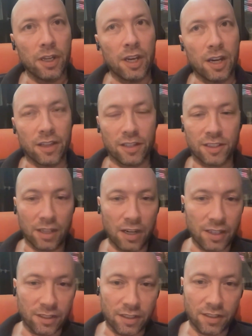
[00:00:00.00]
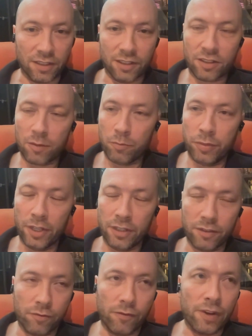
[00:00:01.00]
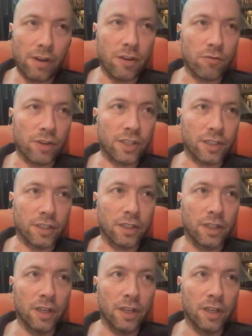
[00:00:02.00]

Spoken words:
and the sciences is a very recent